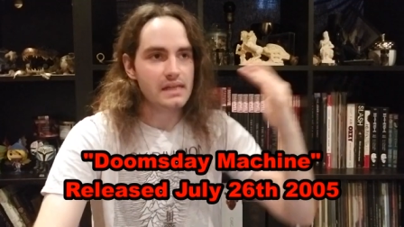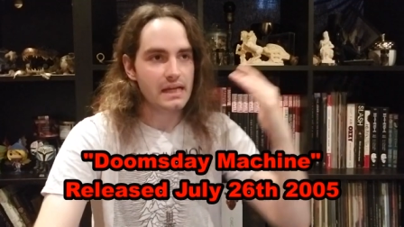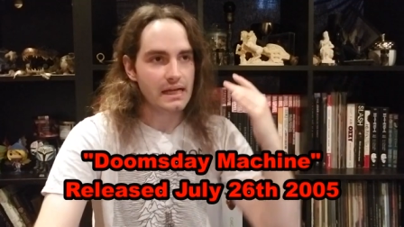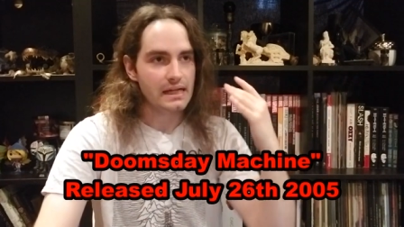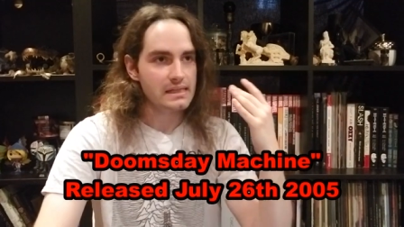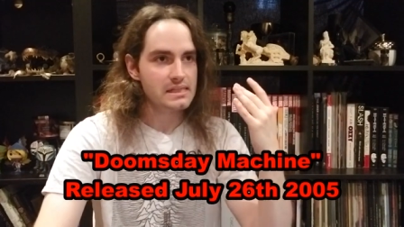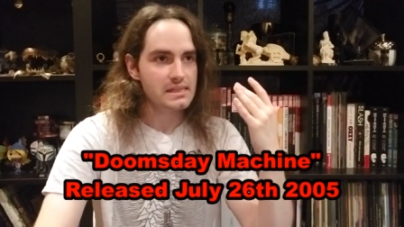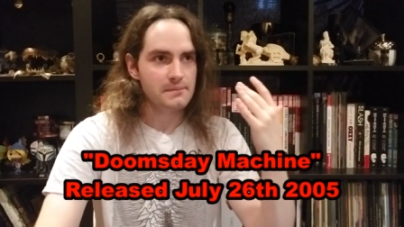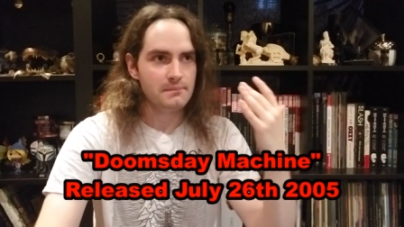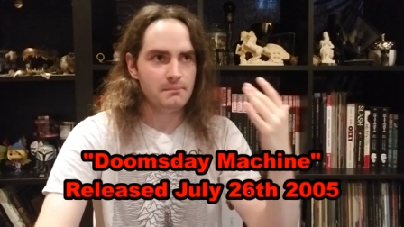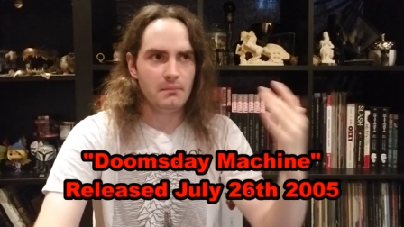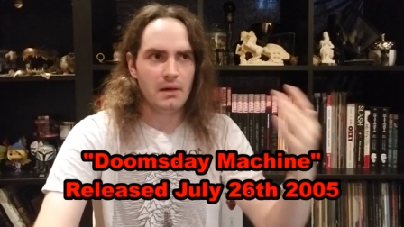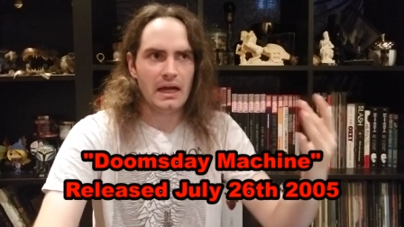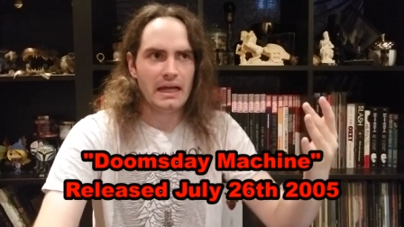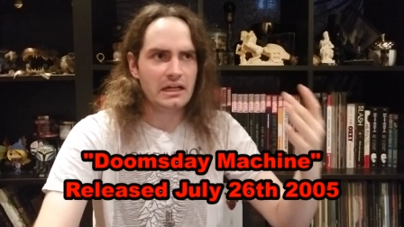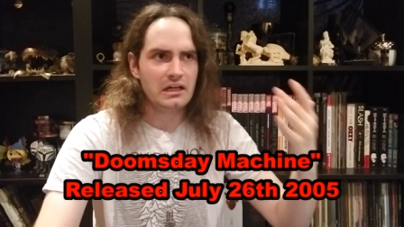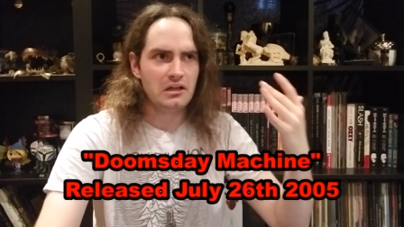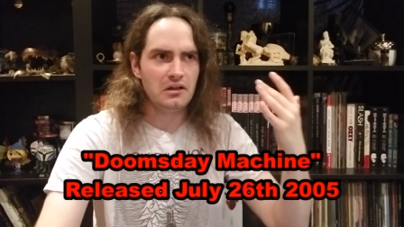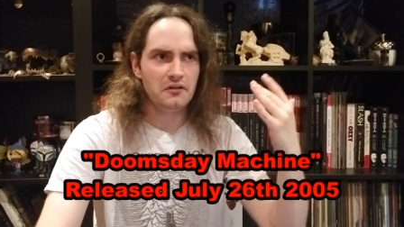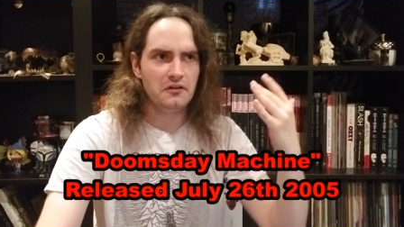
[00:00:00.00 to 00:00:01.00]
it's
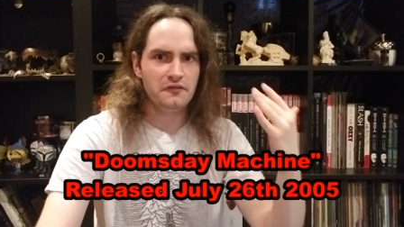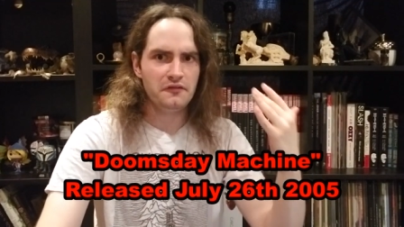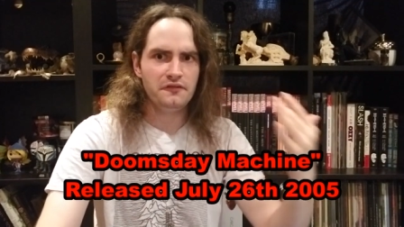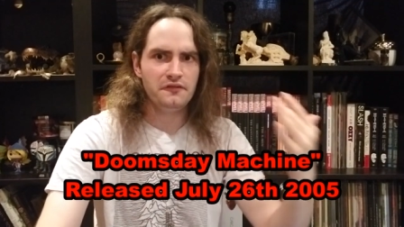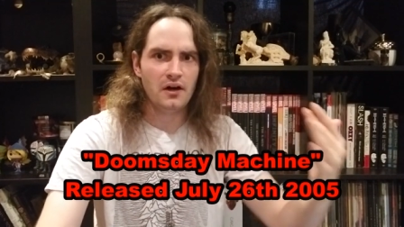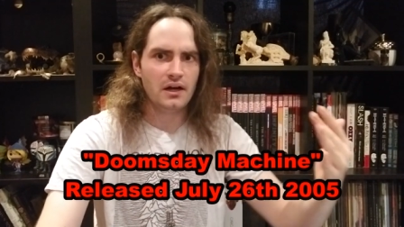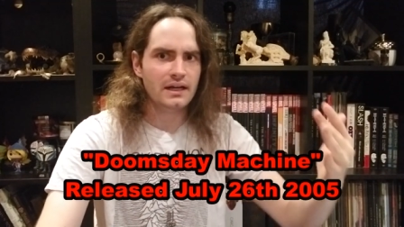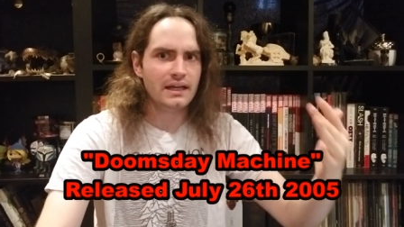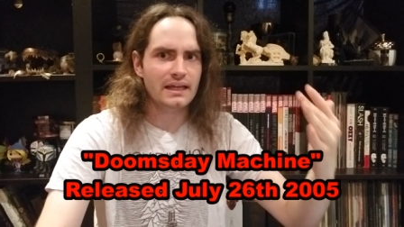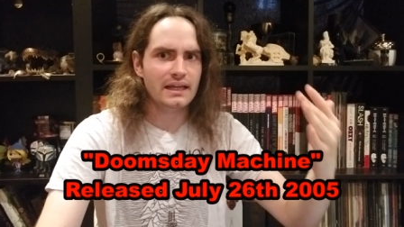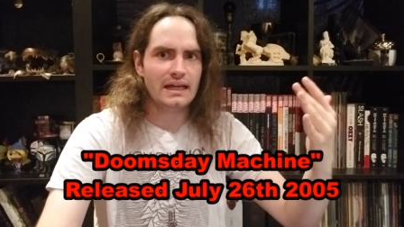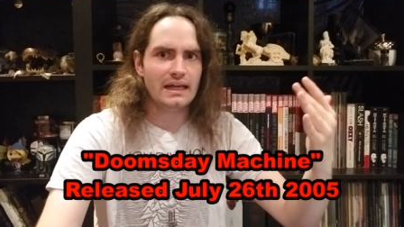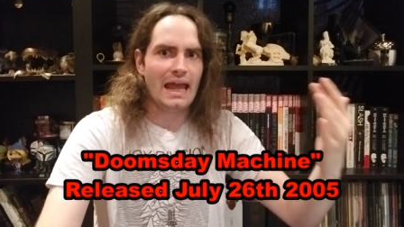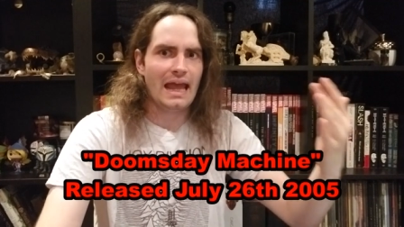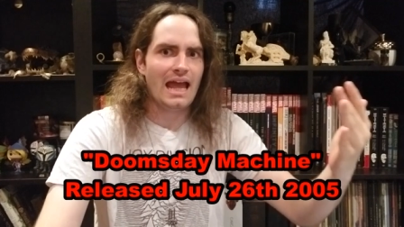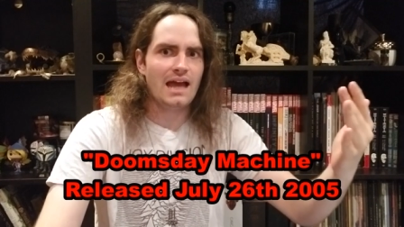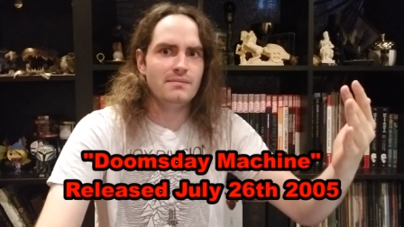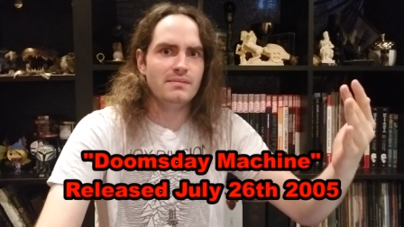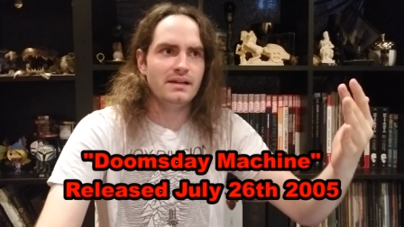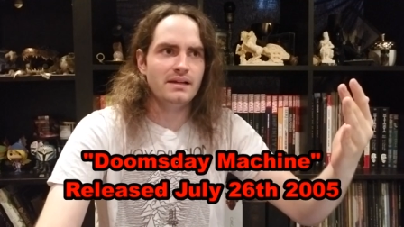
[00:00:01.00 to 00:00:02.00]
Michael fucking
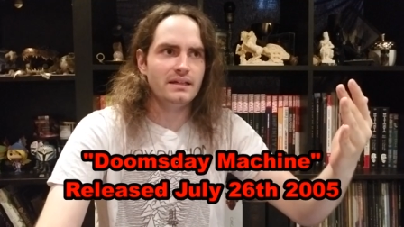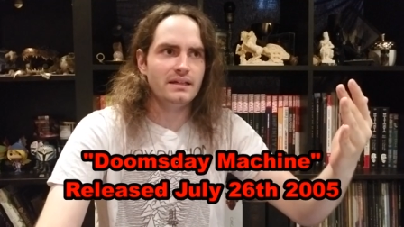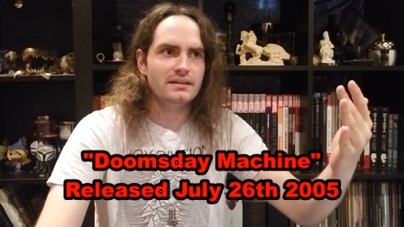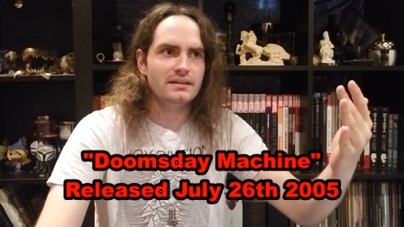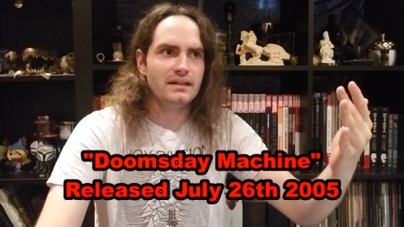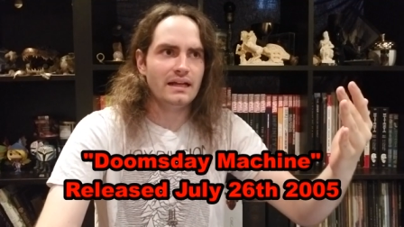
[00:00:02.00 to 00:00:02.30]
Amott,